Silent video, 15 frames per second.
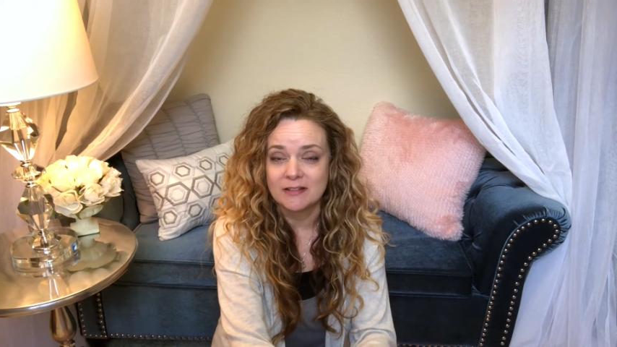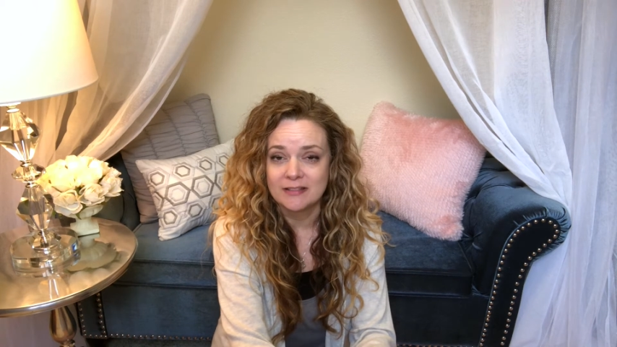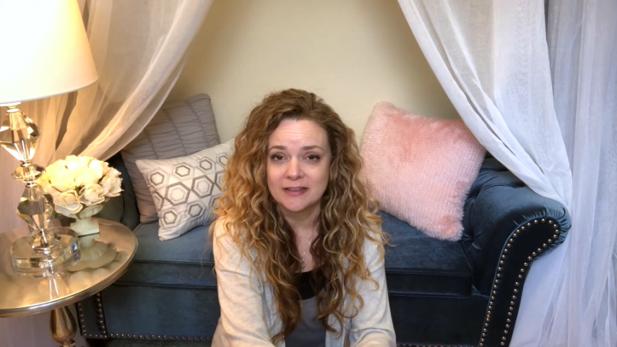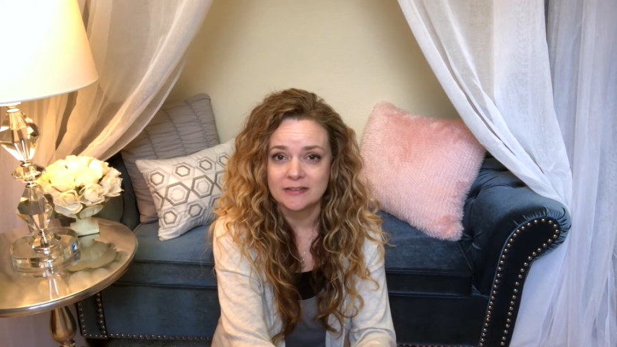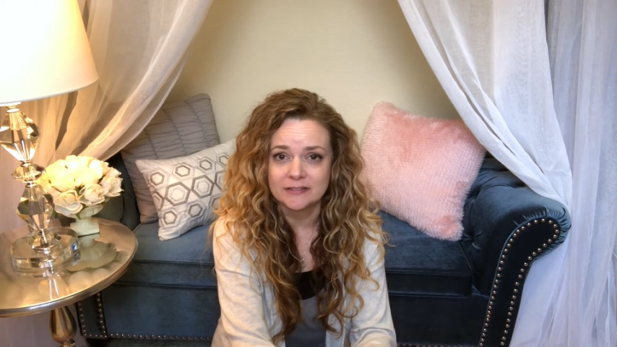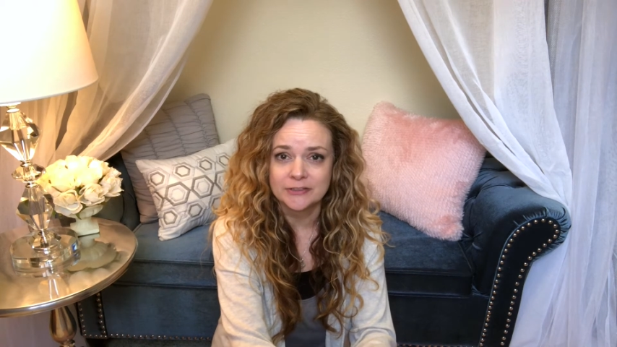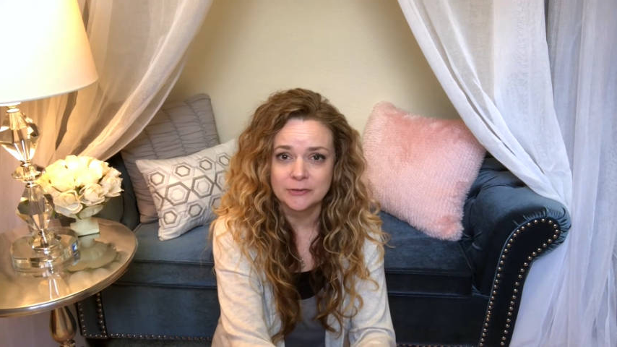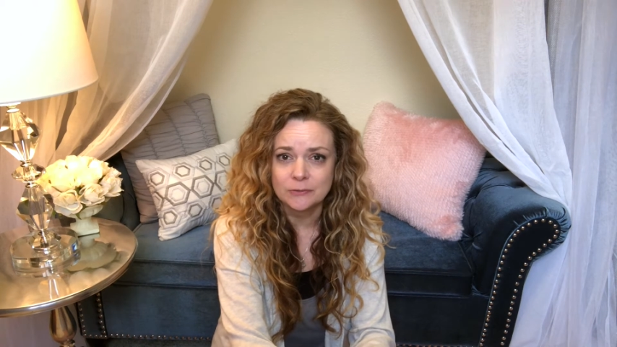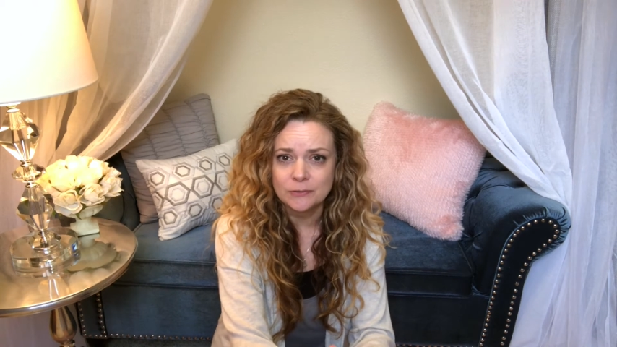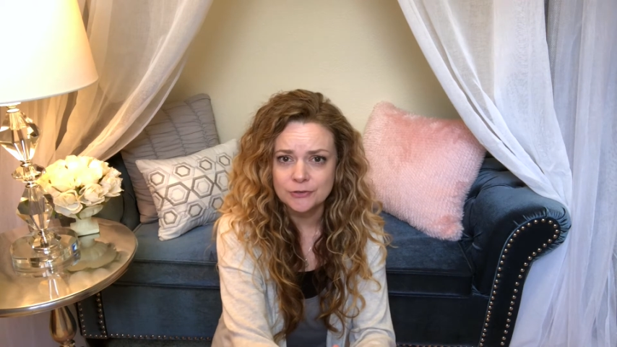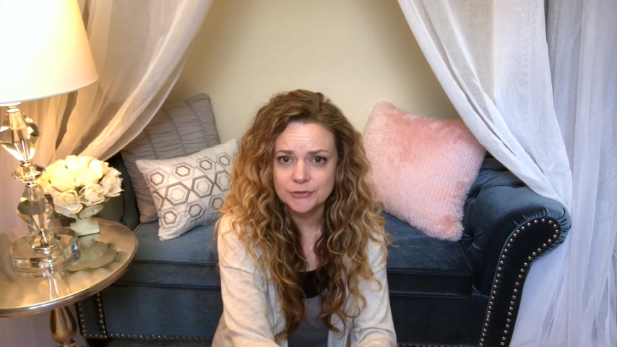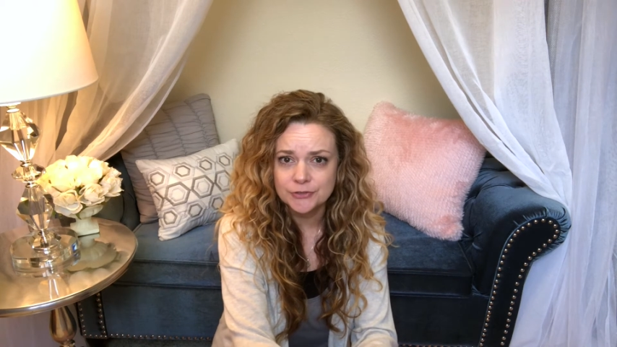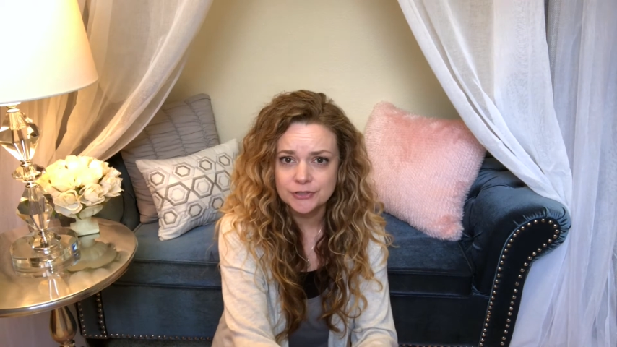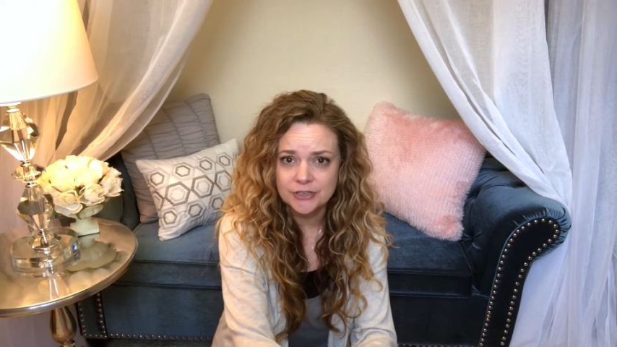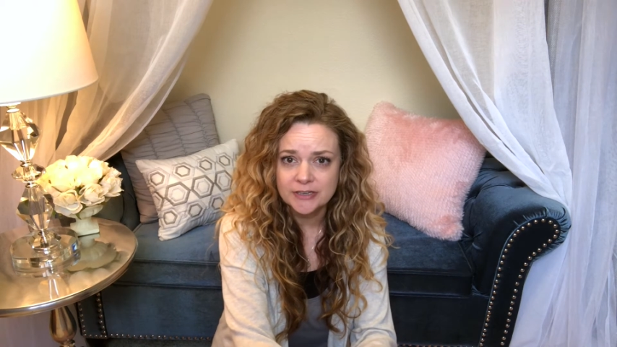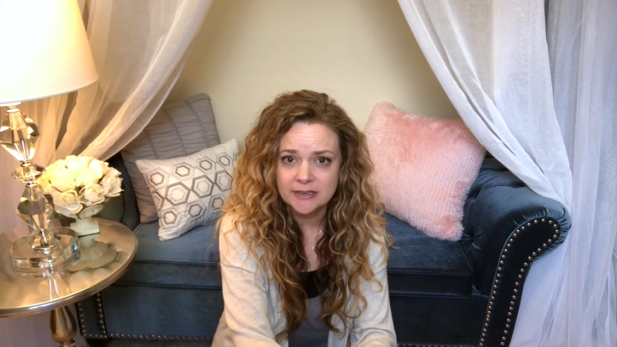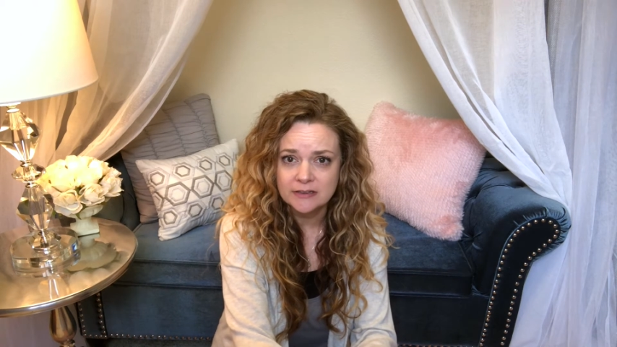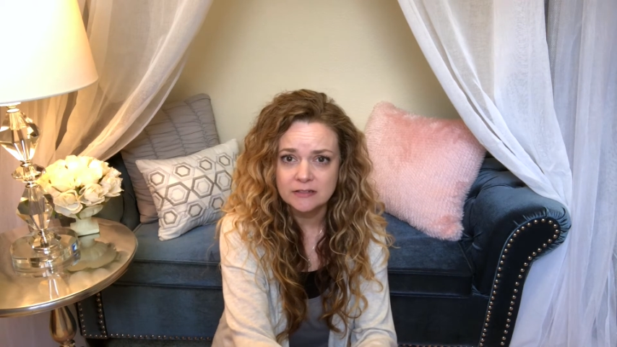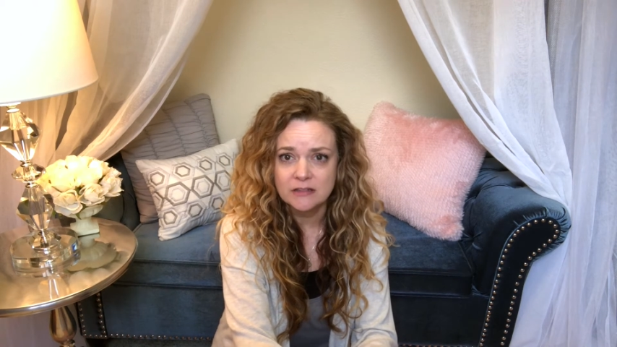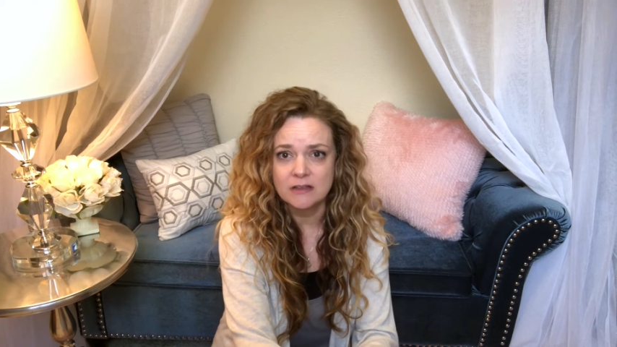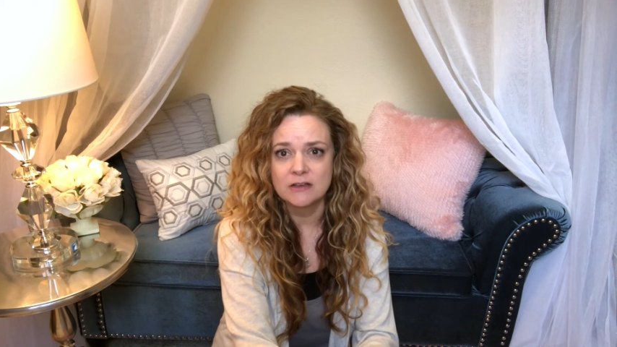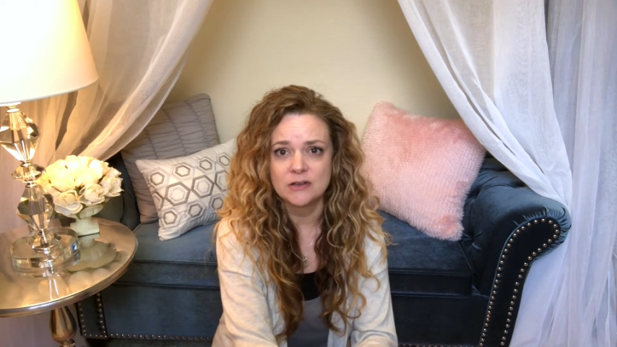like a little older looking
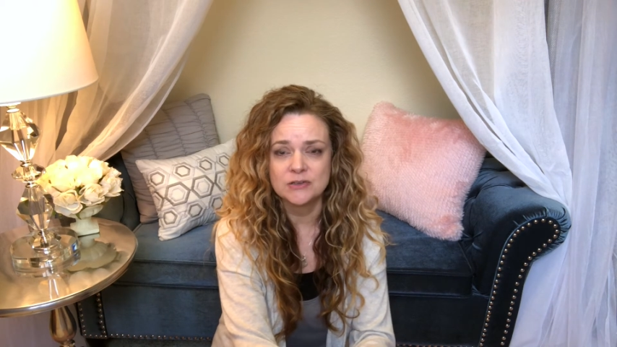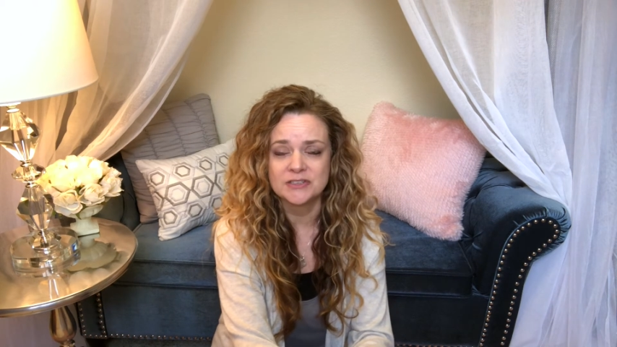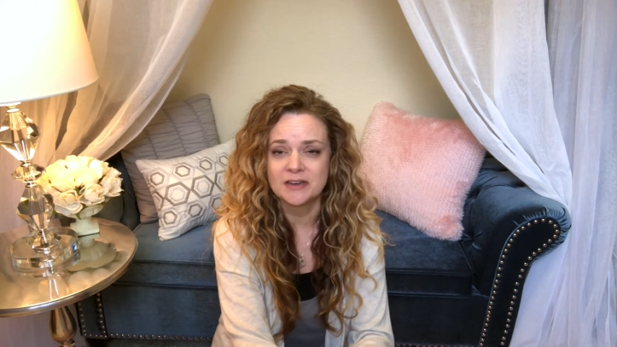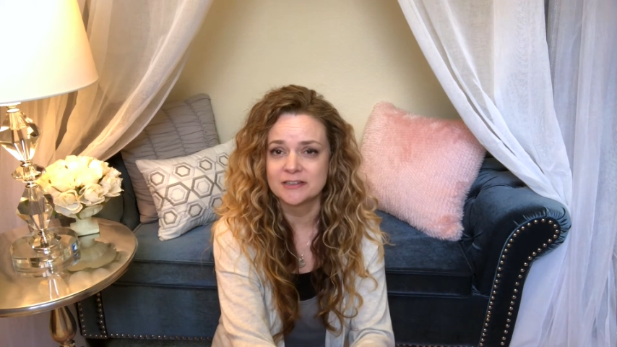clothes,